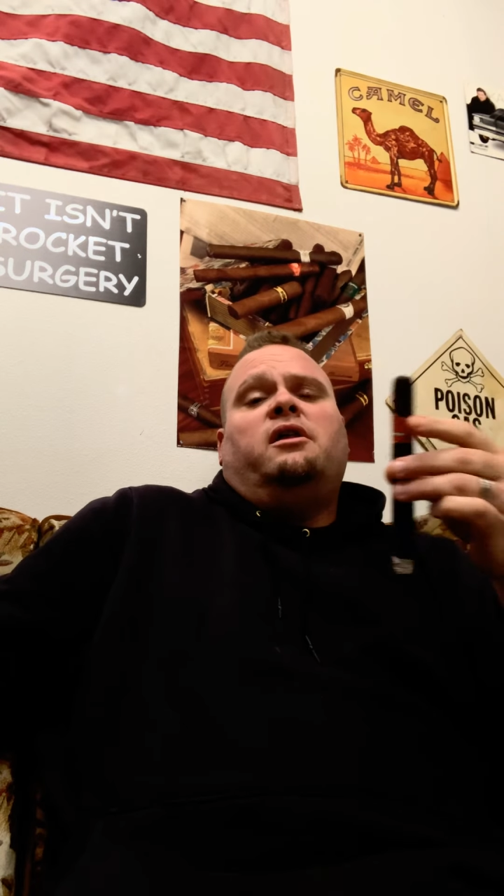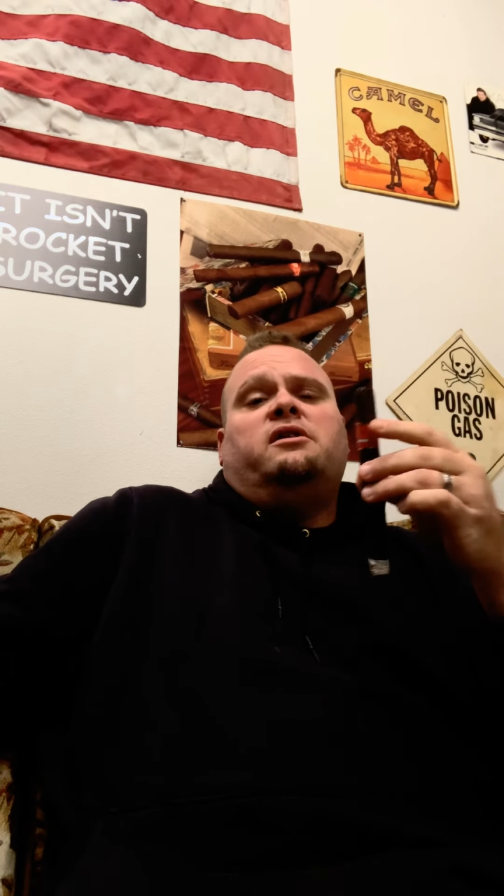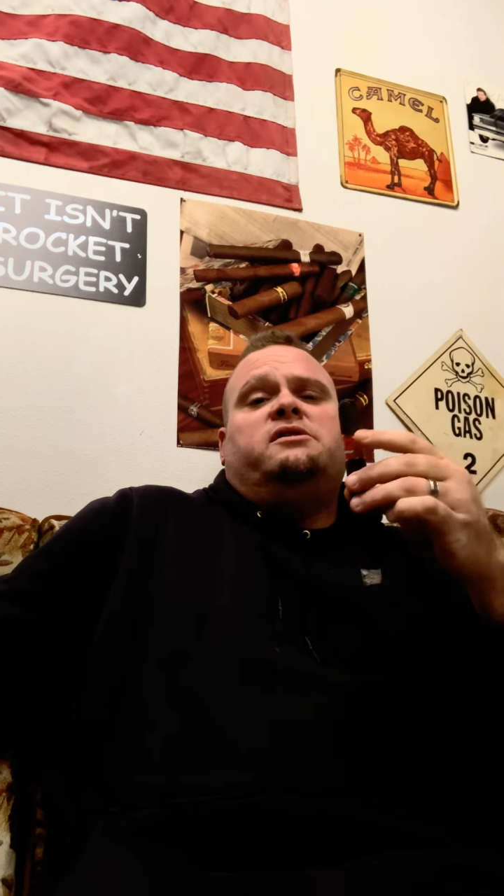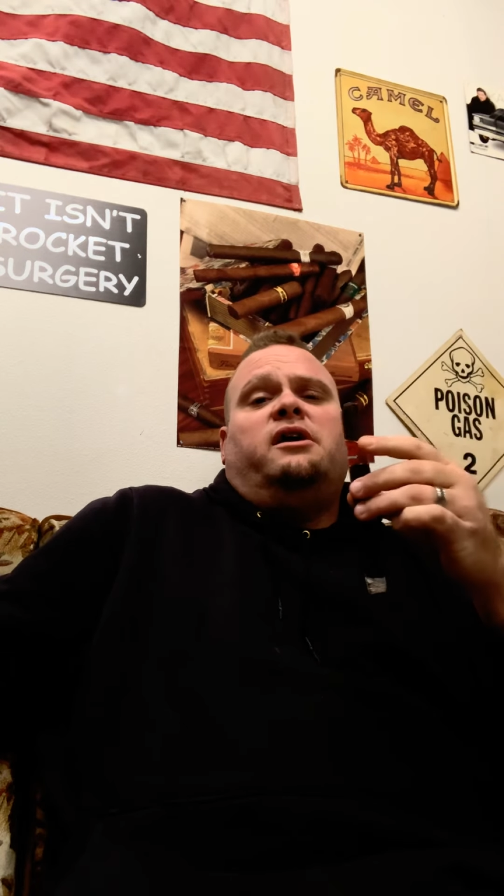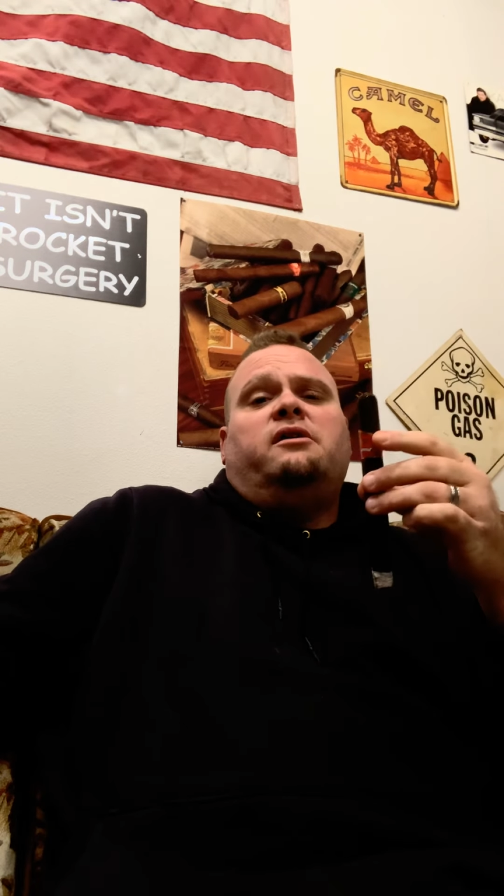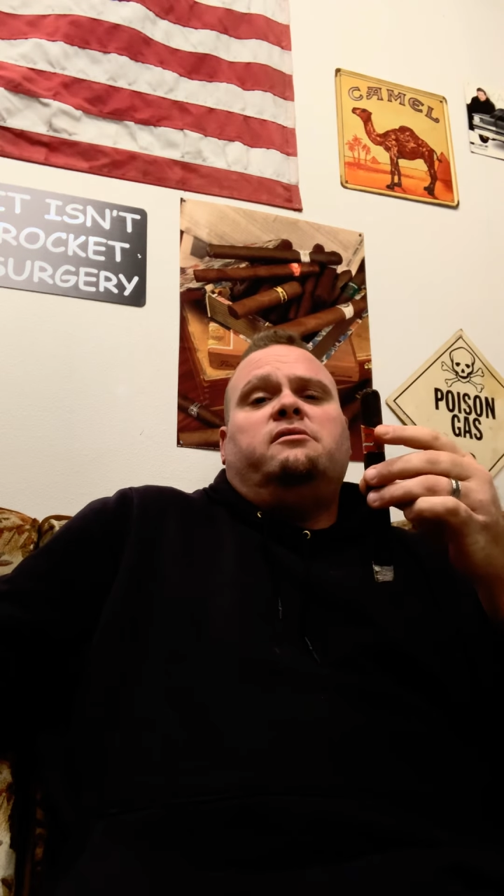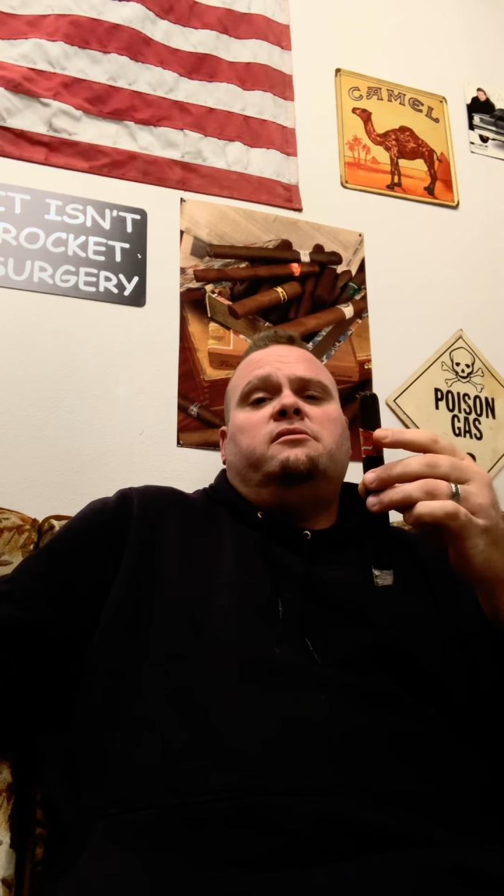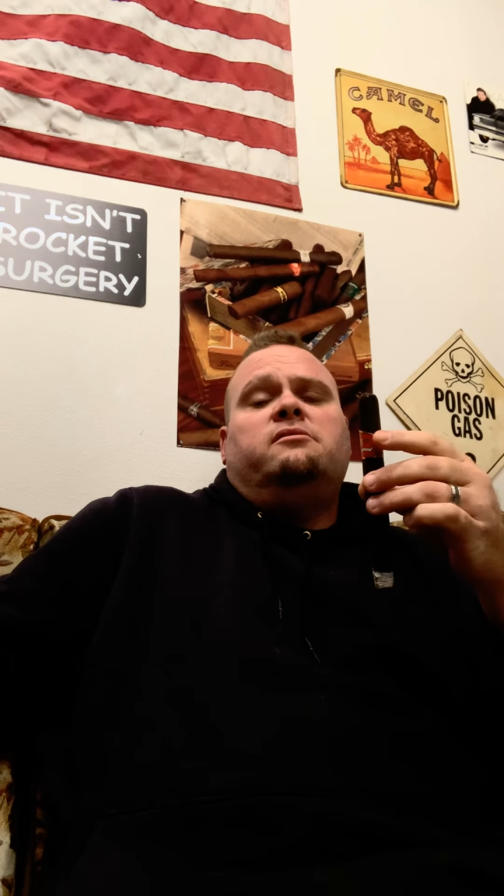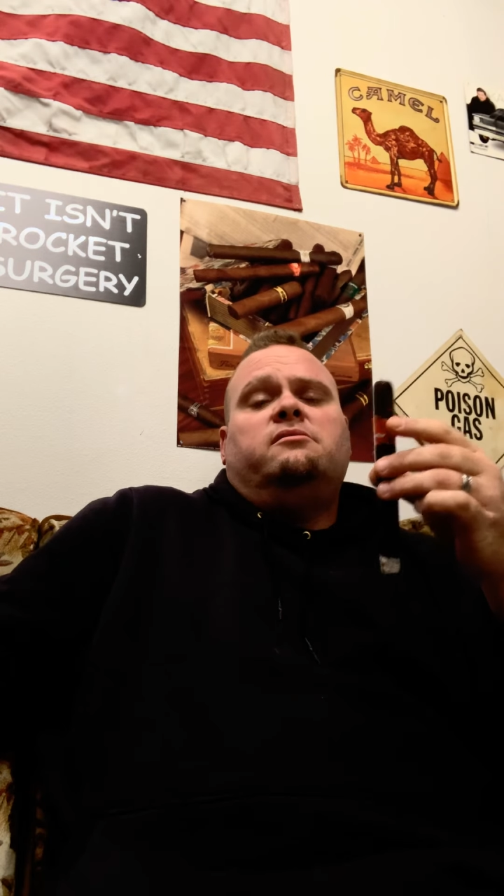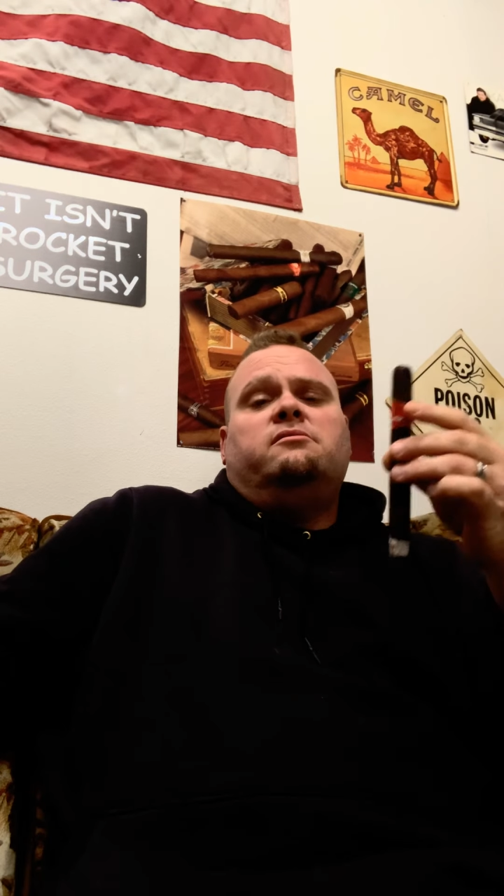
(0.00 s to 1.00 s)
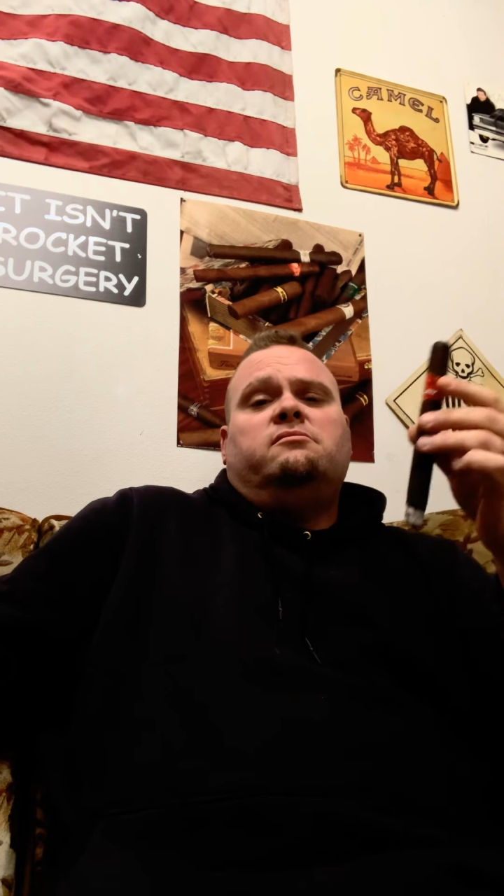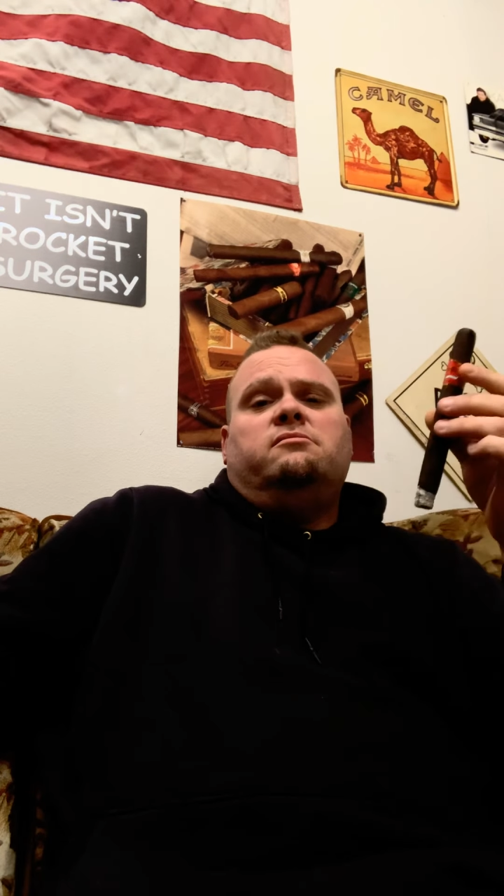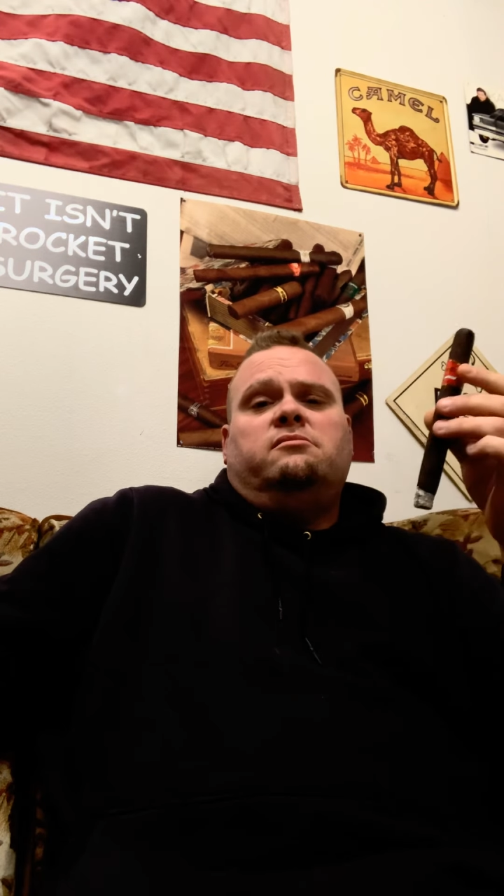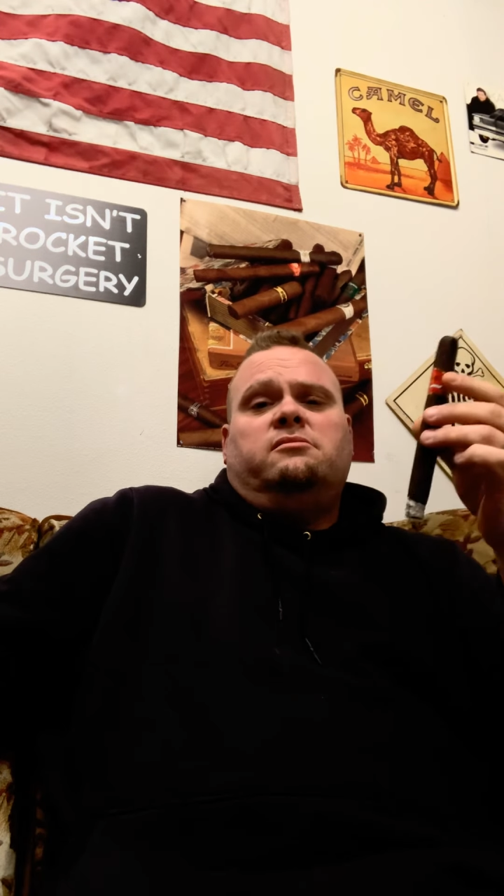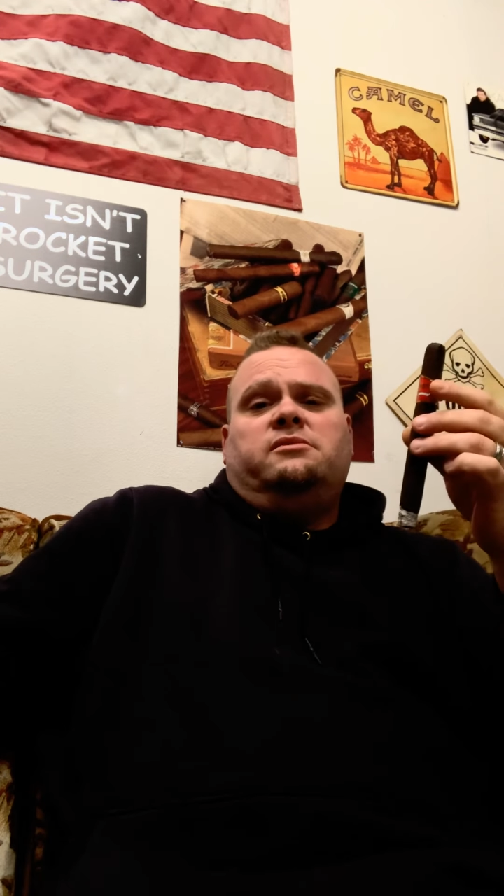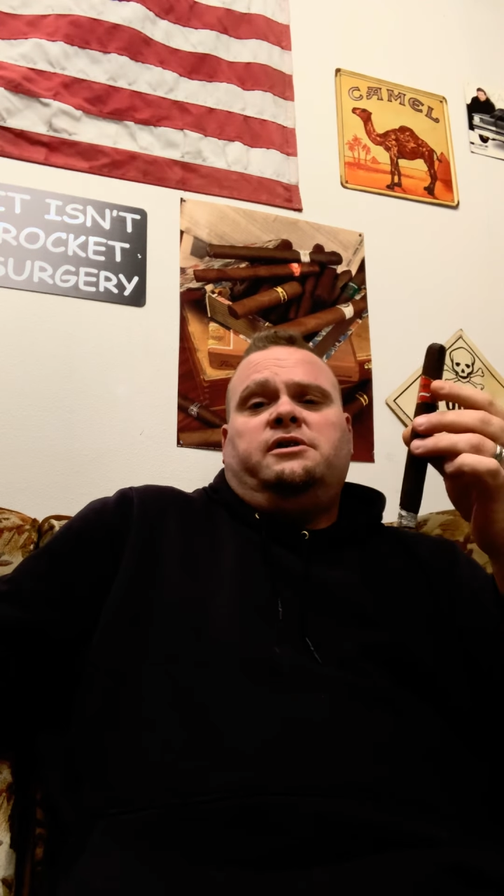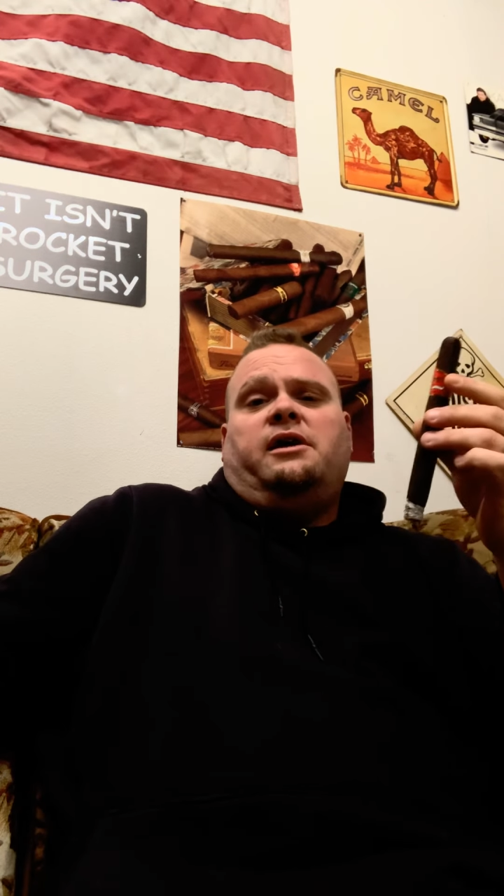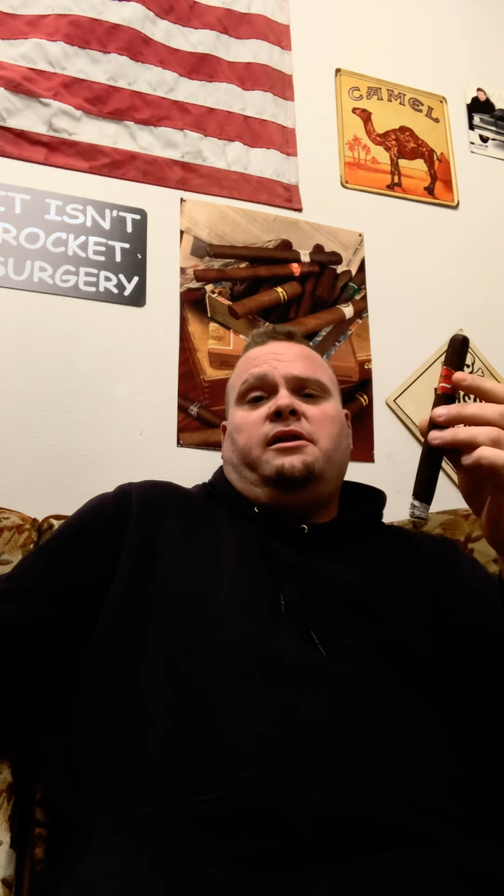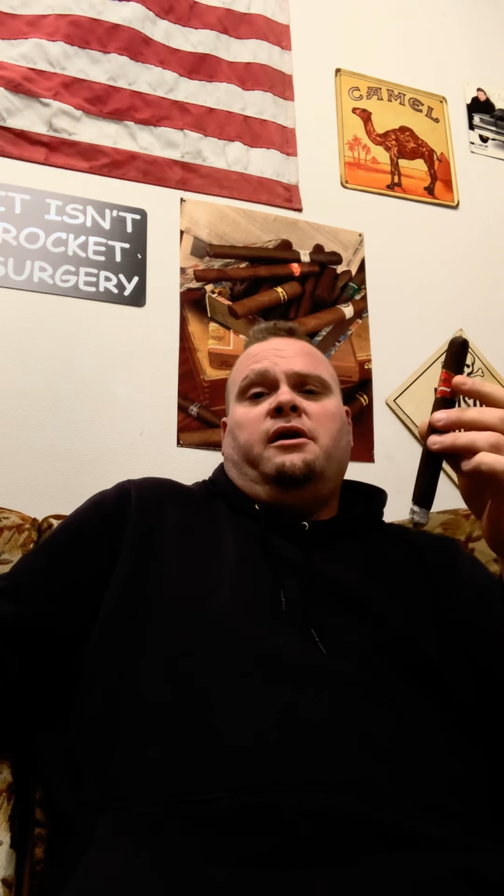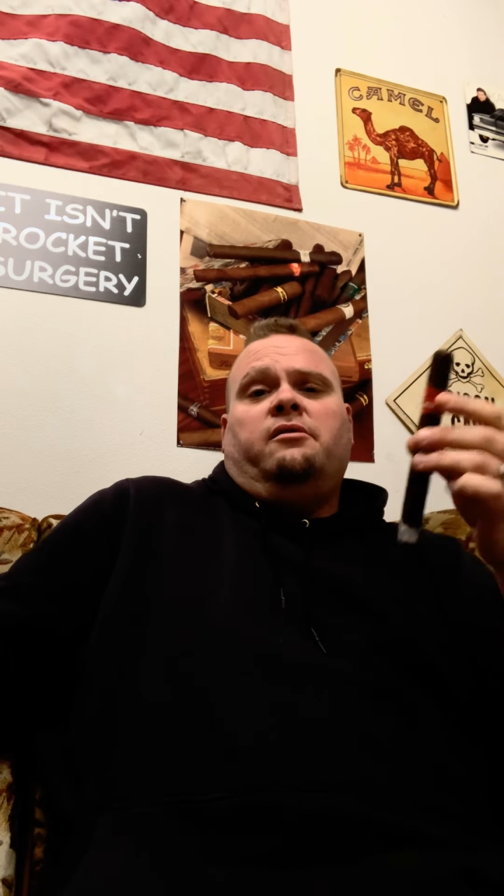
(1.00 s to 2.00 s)
I
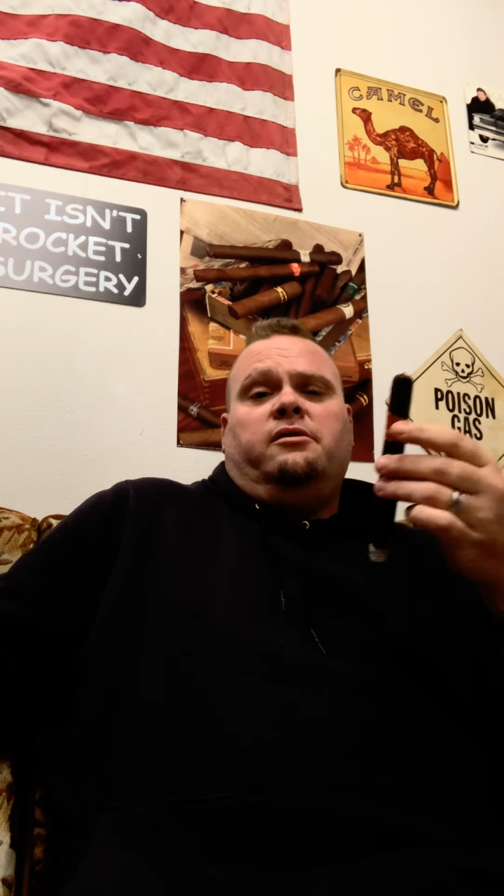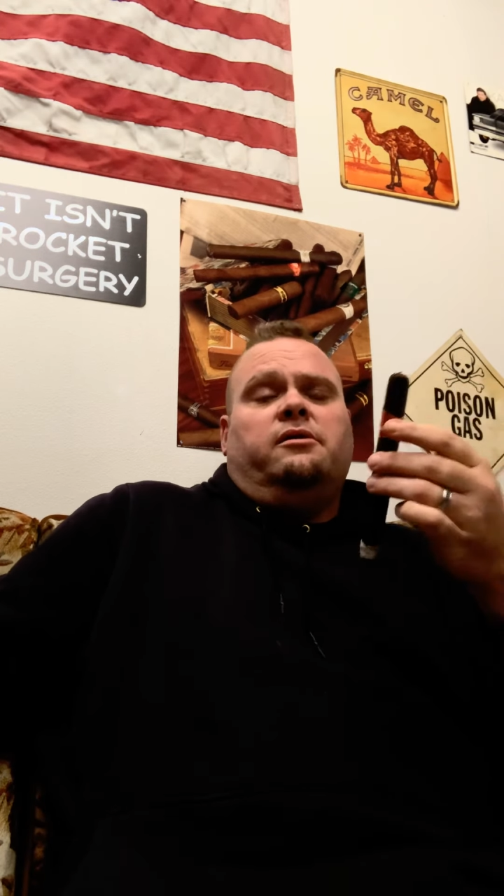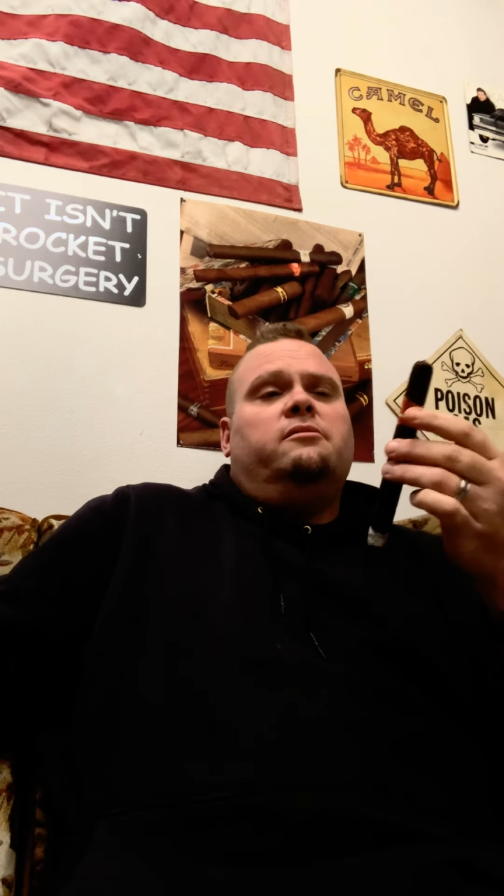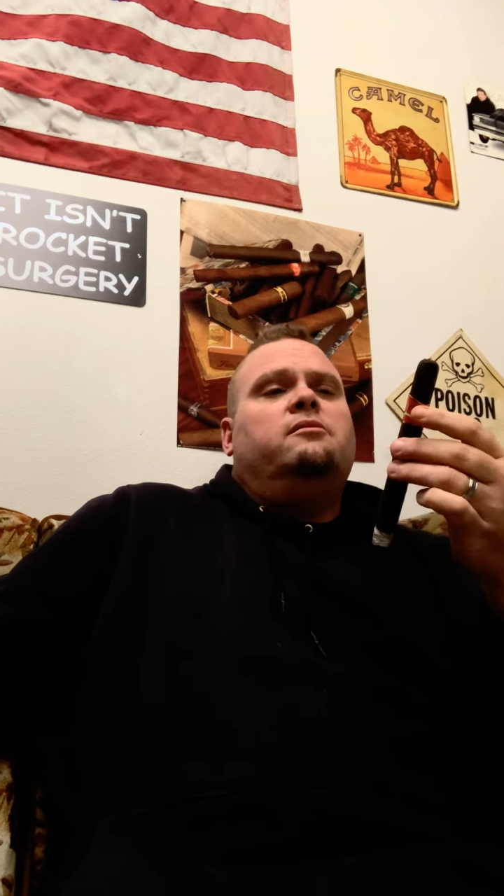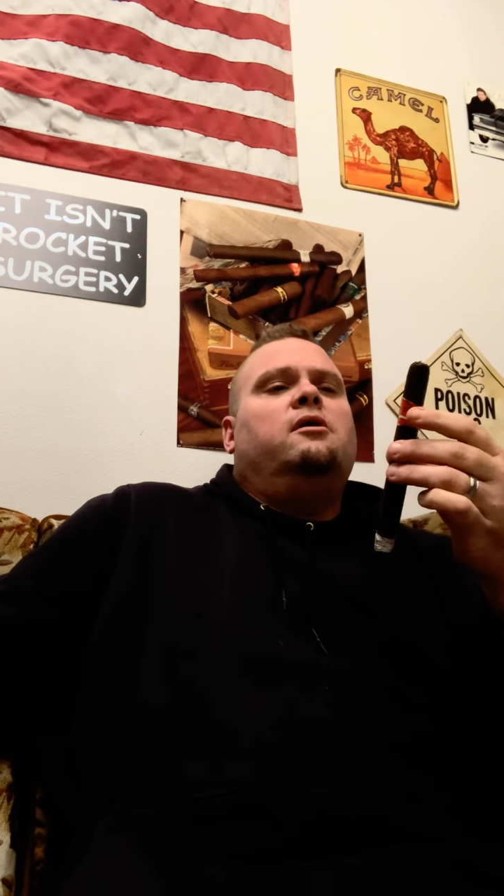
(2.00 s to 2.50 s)
sat down to